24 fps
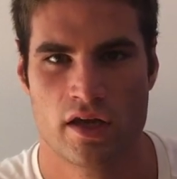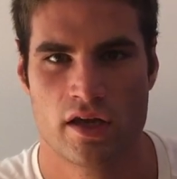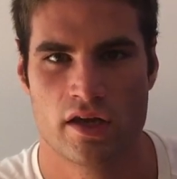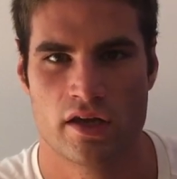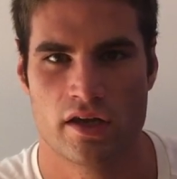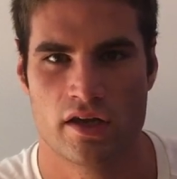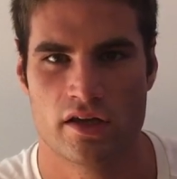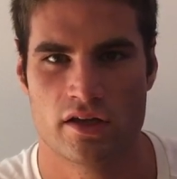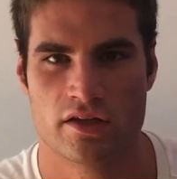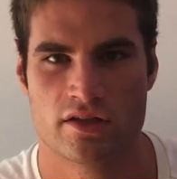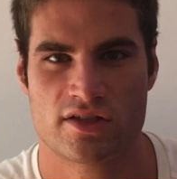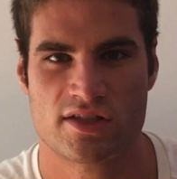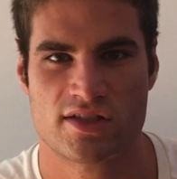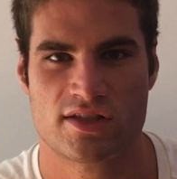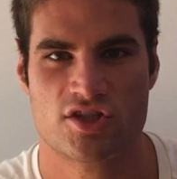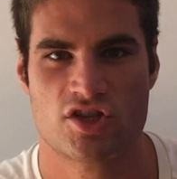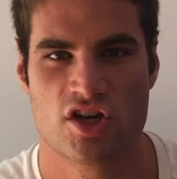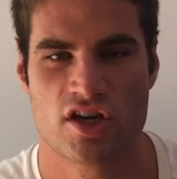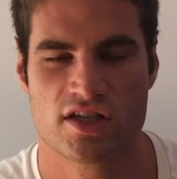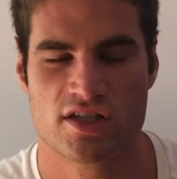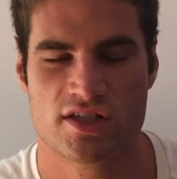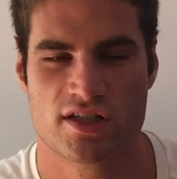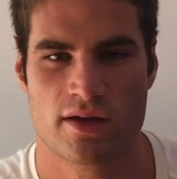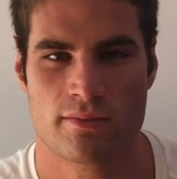it's
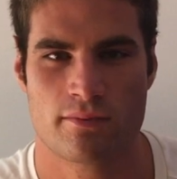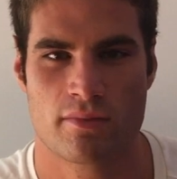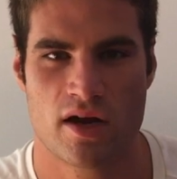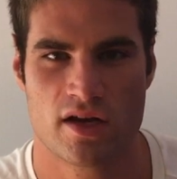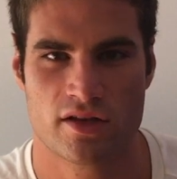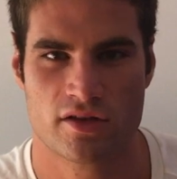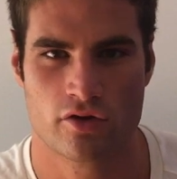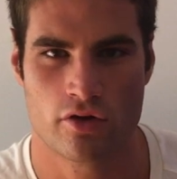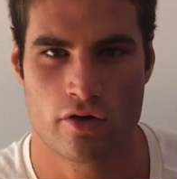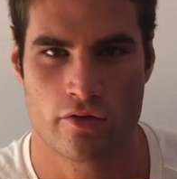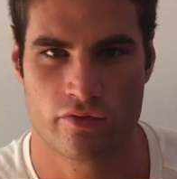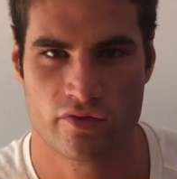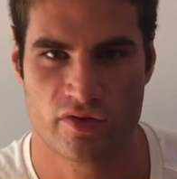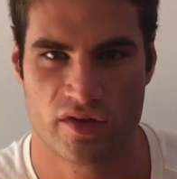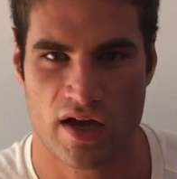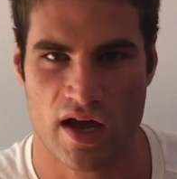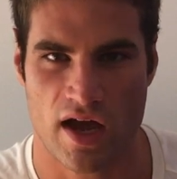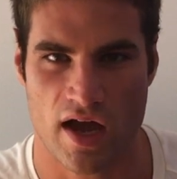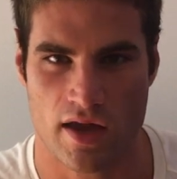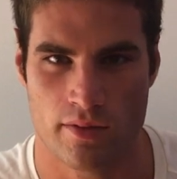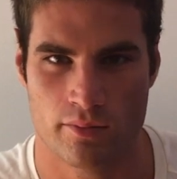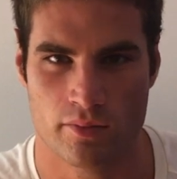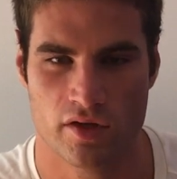just a matter of time,